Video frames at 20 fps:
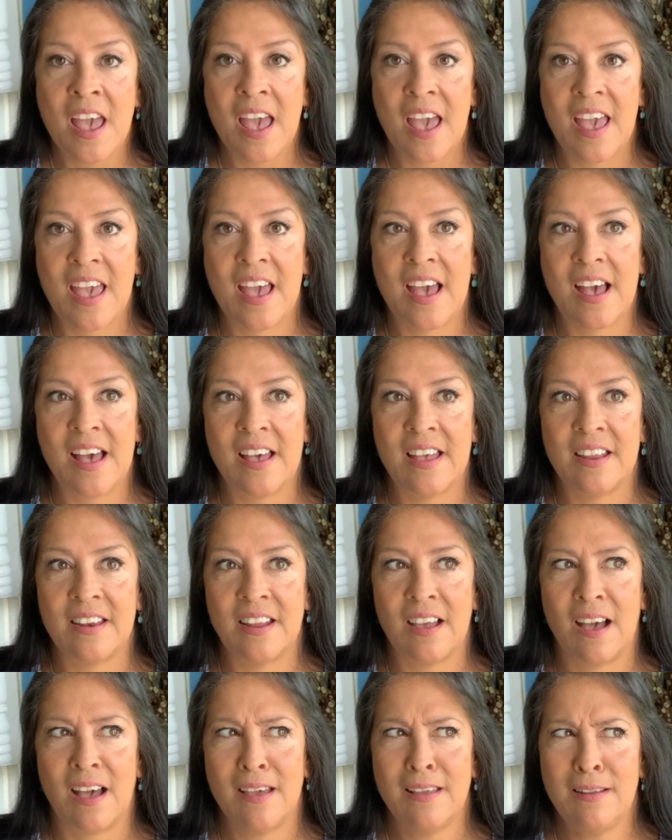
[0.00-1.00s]
and
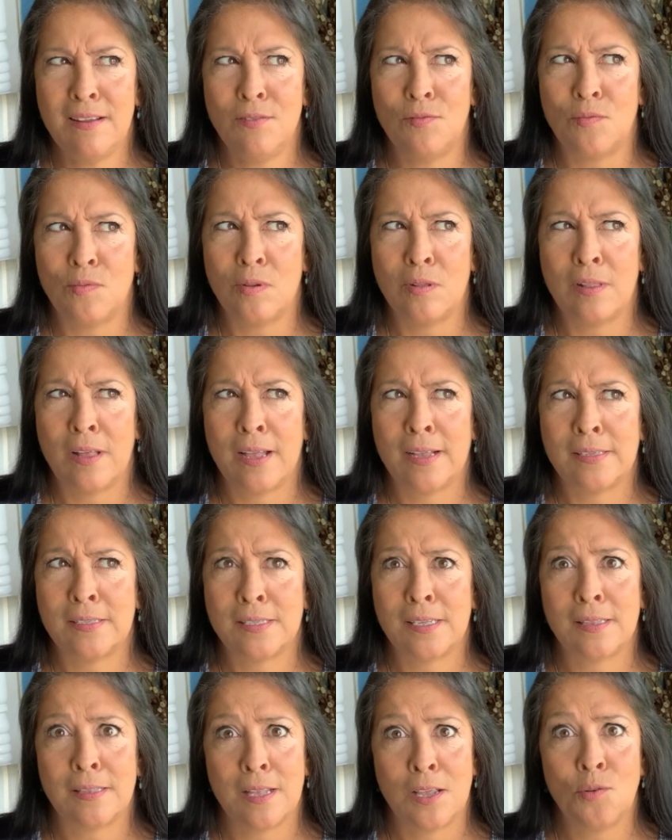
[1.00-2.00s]
I didn't realize
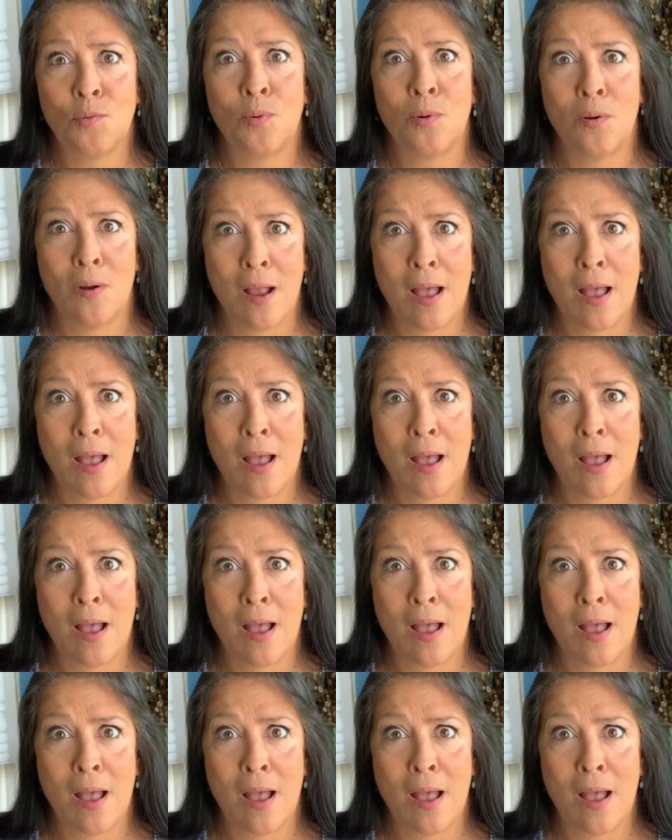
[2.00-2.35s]
that they're